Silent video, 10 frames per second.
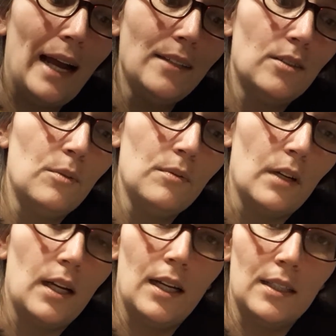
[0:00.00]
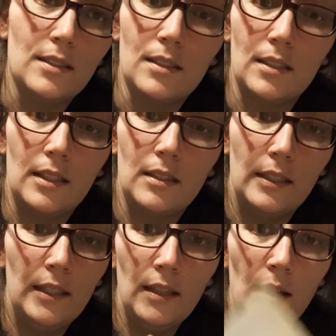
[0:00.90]
don't honestly
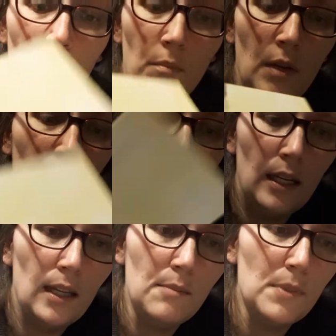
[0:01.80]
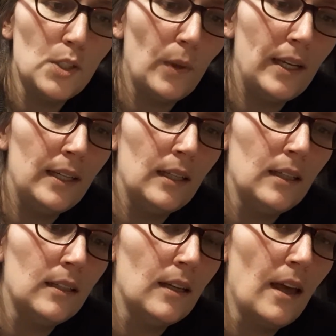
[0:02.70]
clean them in between
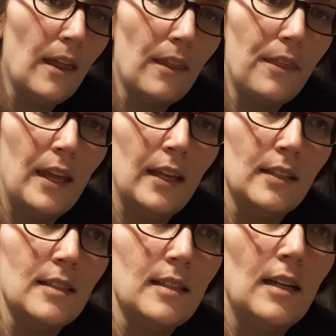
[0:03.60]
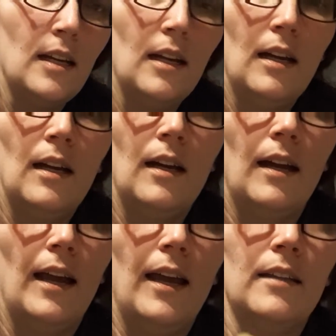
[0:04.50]
things.
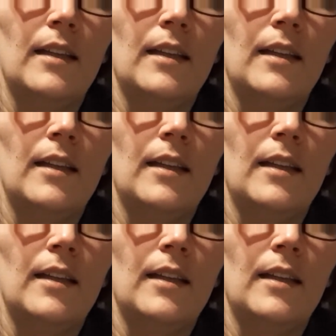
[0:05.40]
And